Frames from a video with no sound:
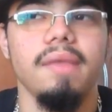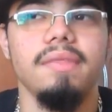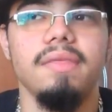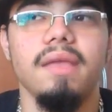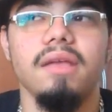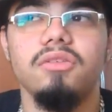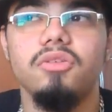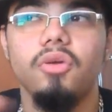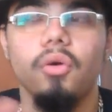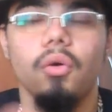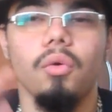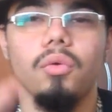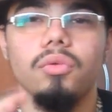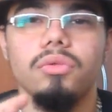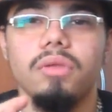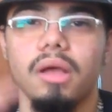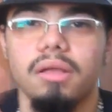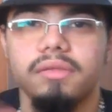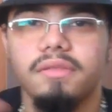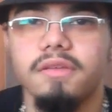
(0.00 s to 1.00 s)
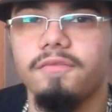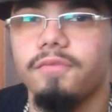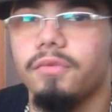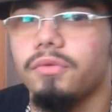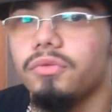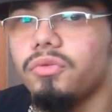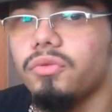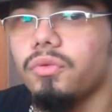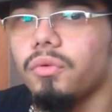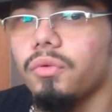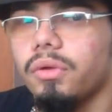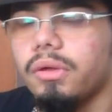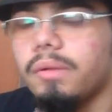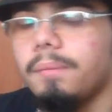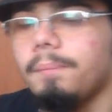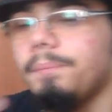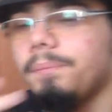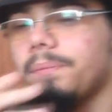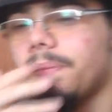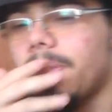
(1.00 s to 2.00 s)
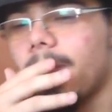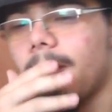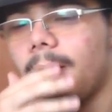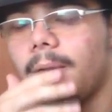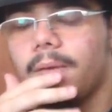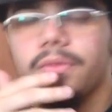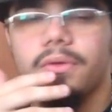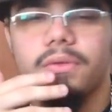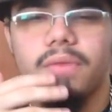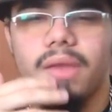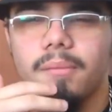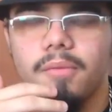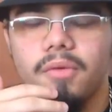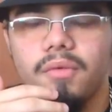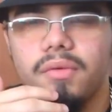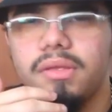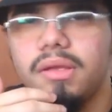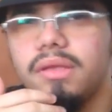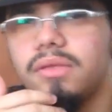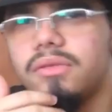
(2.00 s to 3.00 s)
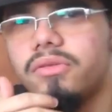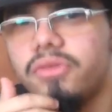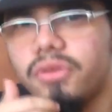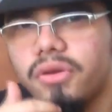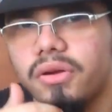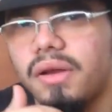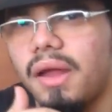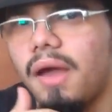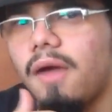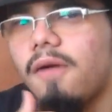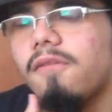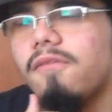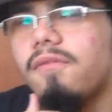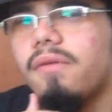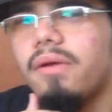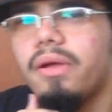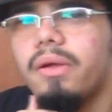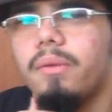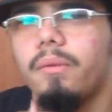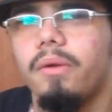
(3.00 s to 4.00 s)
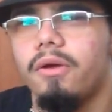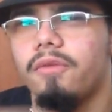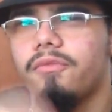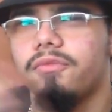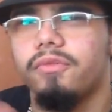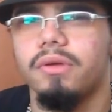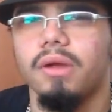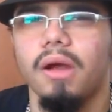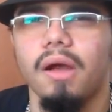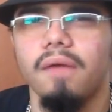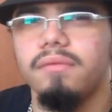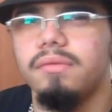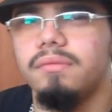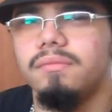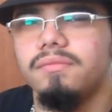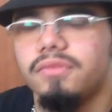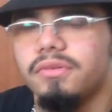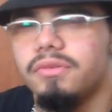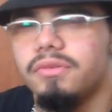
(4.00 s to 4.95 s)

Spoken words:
They told a different story. Although that movie didn't turn out very well for a